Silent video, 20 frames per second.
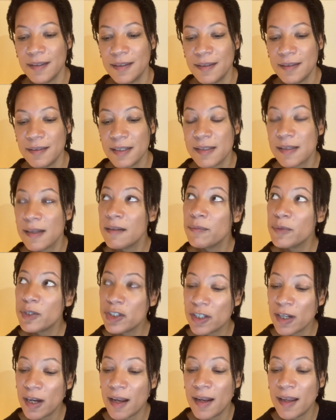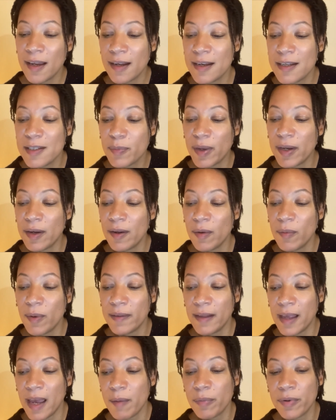The sun was shining in his window when
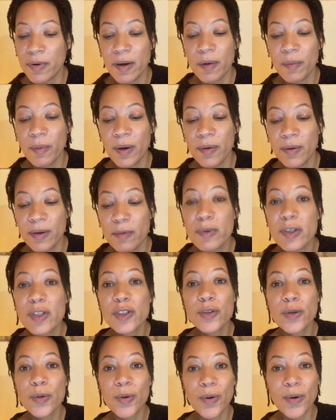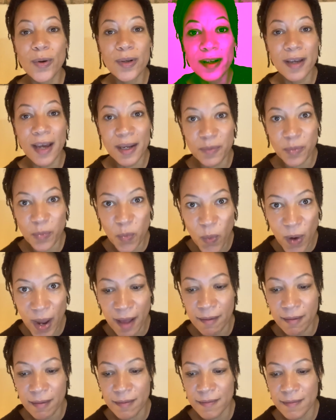the emperor awoke, restored and
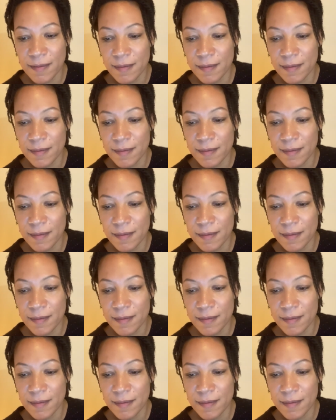well.